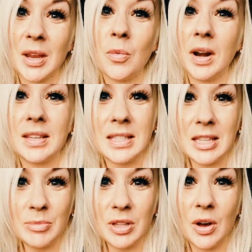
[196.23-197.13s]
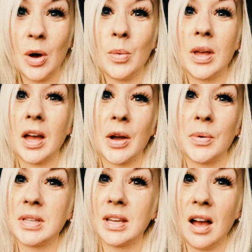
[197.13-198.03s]
When I see them in the hallway, I
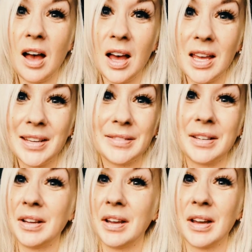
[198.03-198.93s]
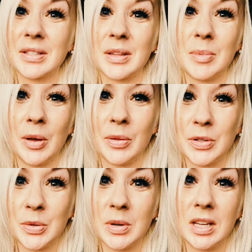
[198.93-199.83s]
always say hi, and I ask them how they're
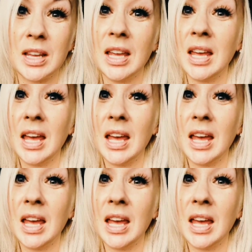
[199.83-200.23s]
doing.